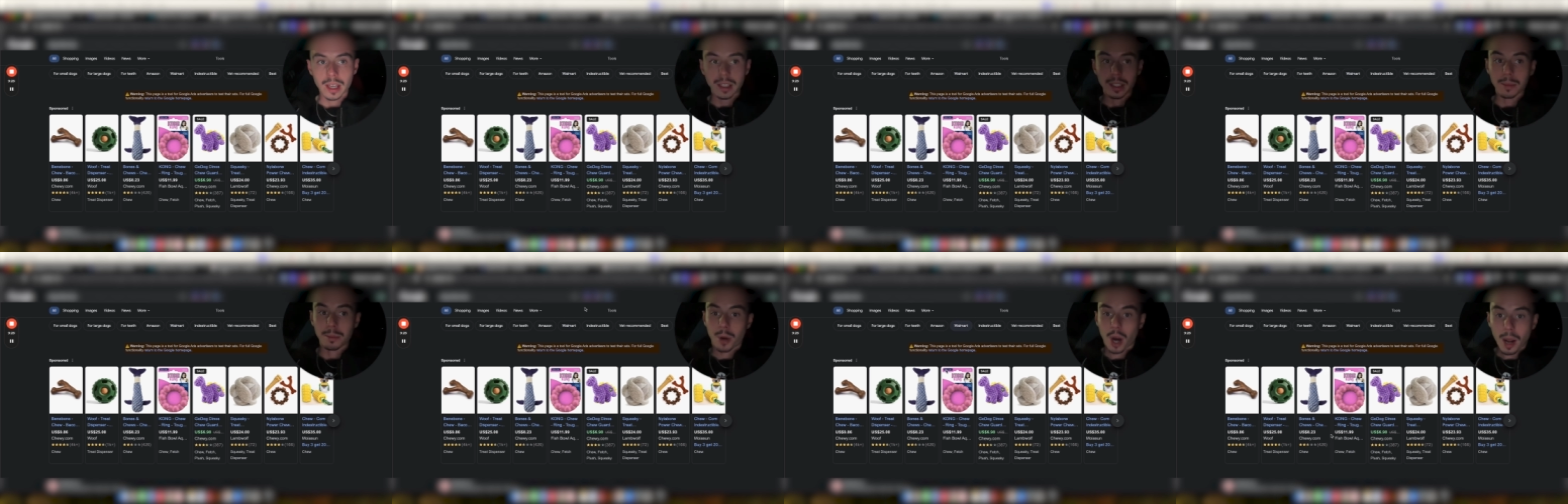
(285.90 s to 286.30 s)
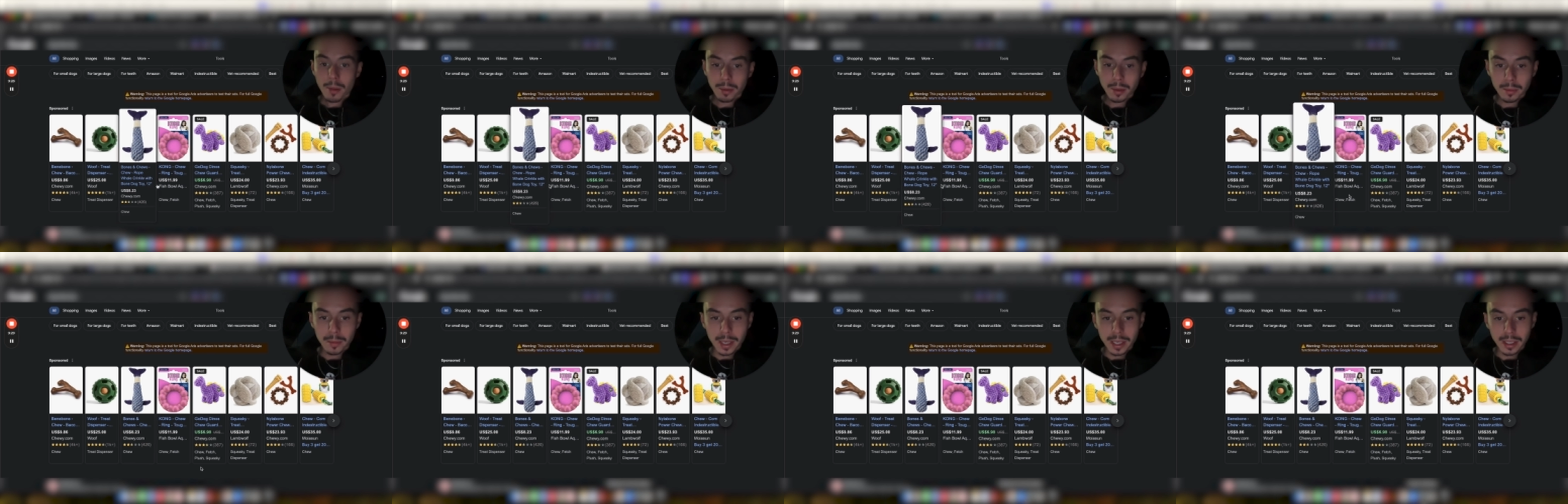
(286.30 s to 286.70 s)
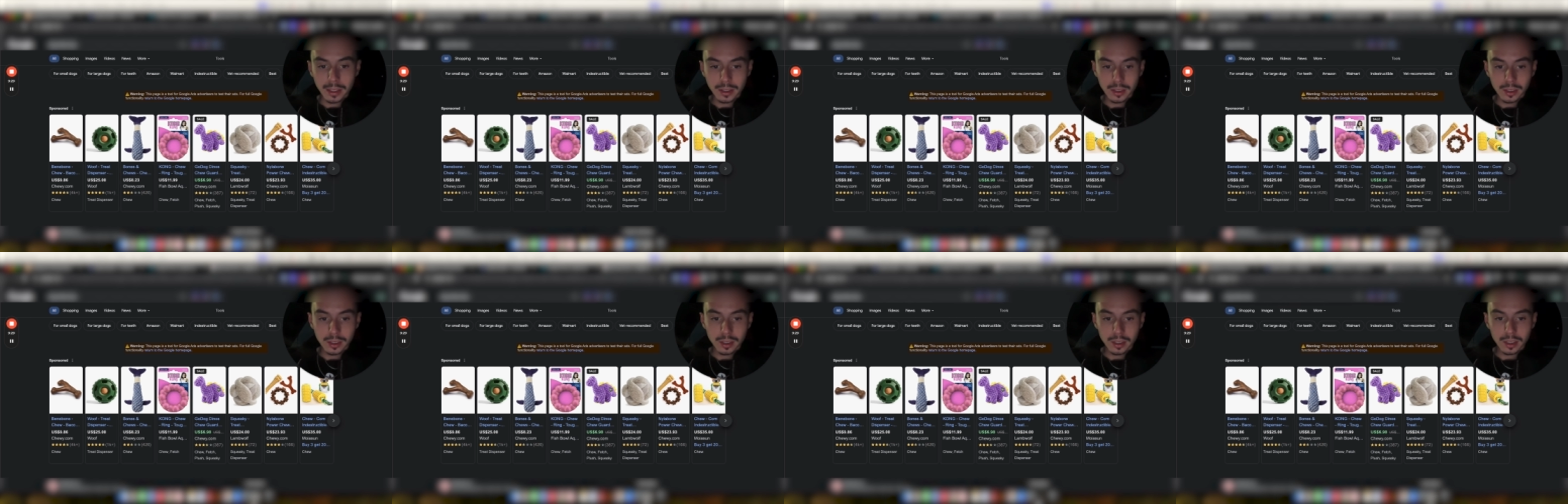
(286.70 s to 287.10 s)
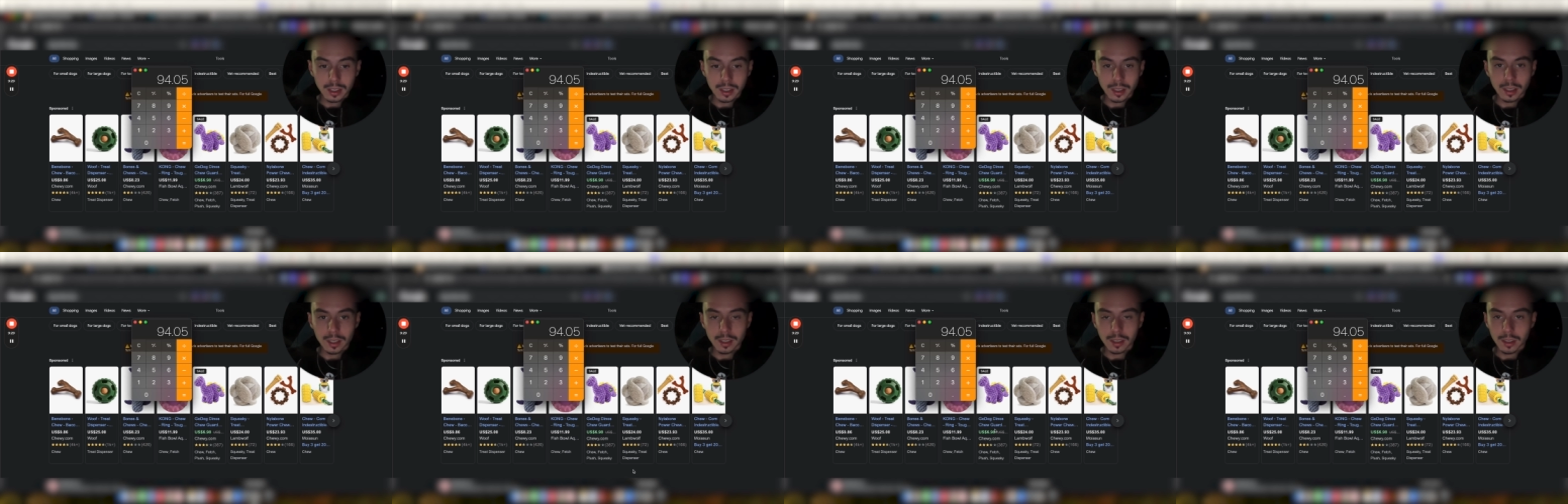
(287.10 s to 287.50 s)
The problem is
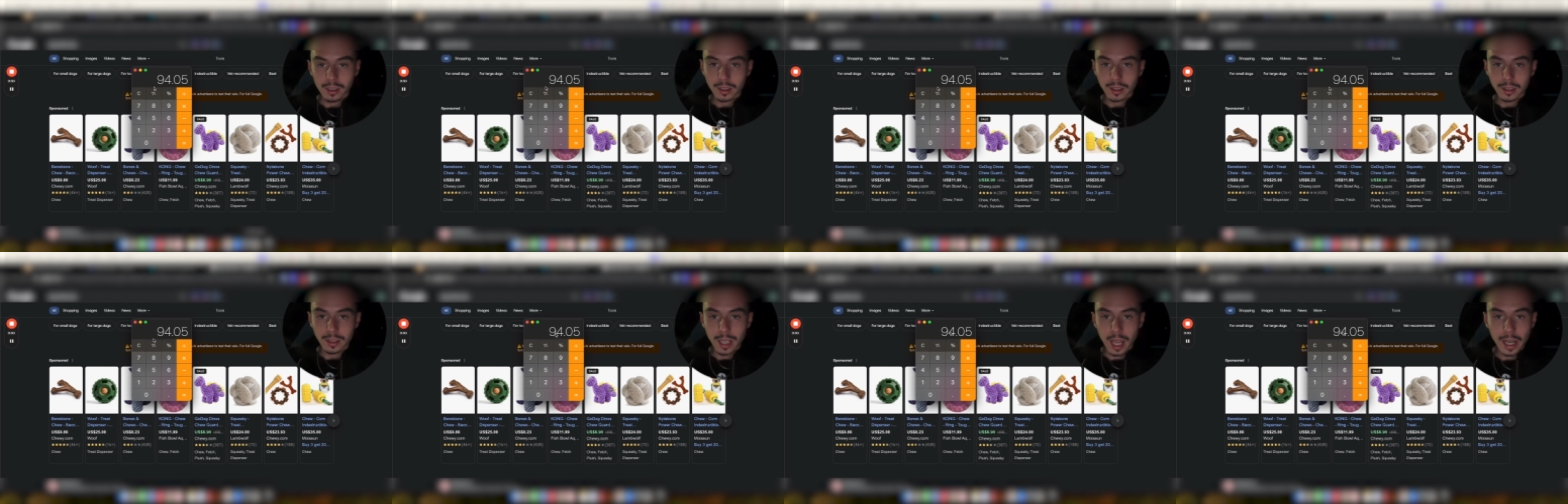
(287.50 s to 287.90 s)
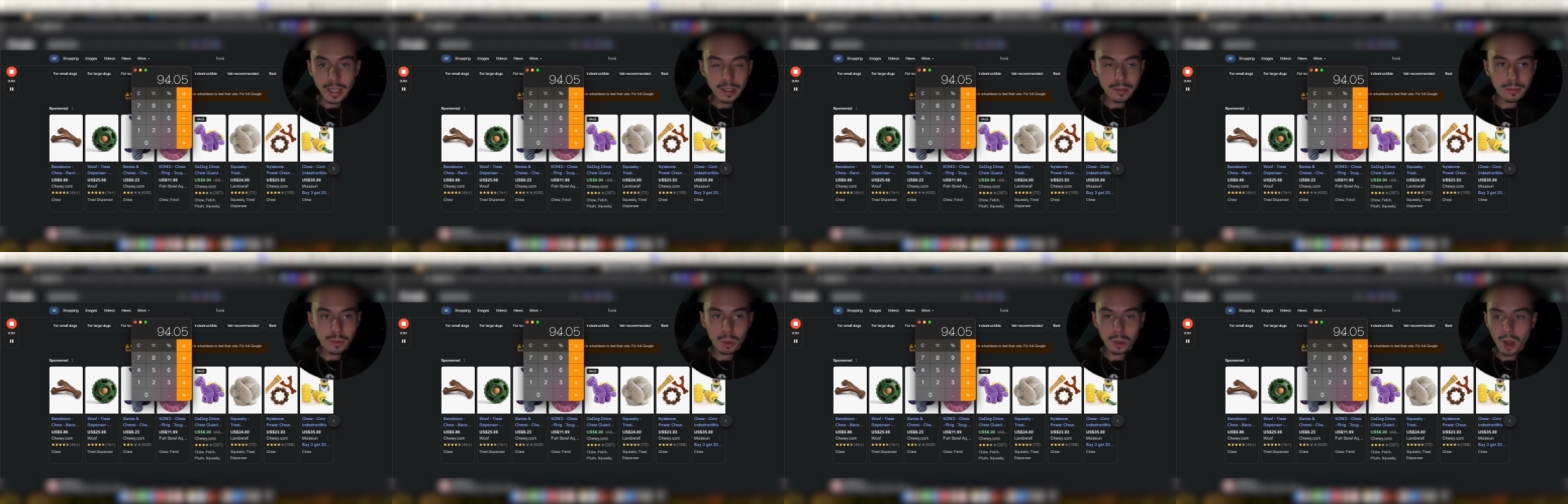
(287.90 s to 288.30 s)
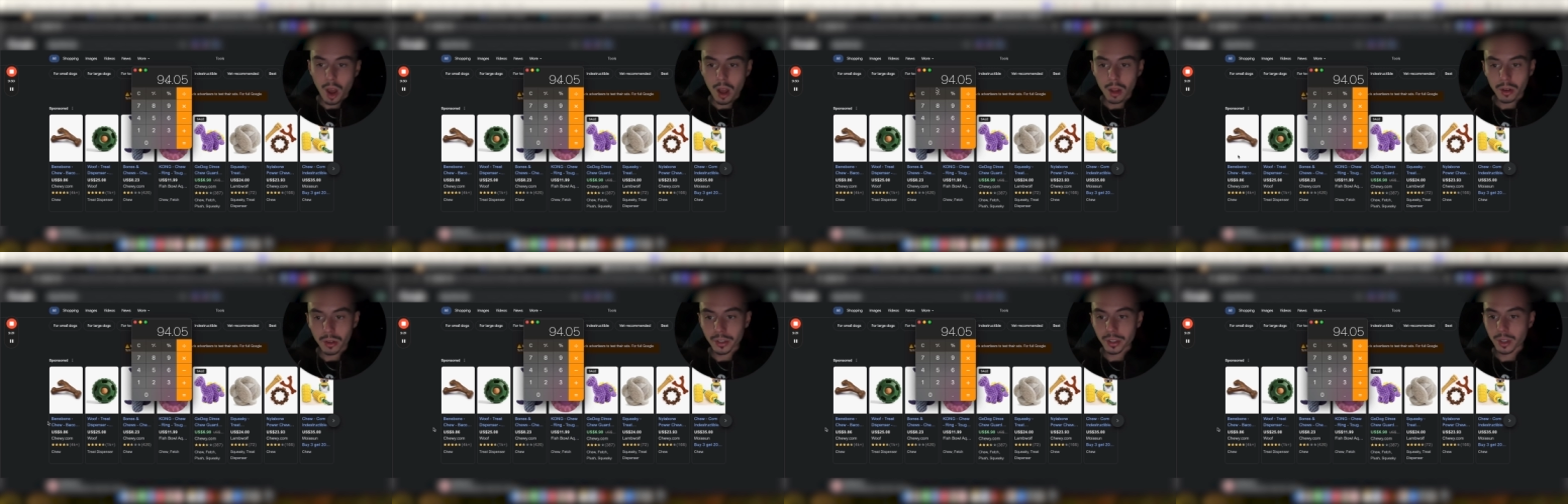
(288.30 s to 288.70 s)
$94